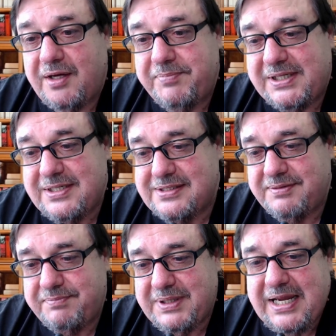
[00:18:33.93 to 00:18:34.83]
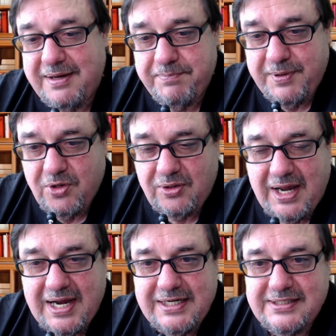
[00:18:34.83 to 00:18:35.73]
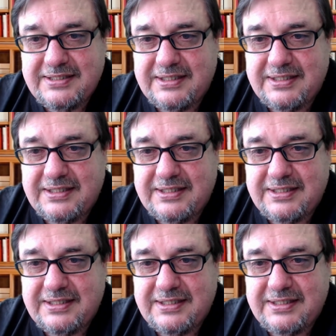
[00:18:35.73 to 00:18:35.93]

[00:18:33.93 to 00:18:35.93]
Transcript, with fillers: because it became paralyzed,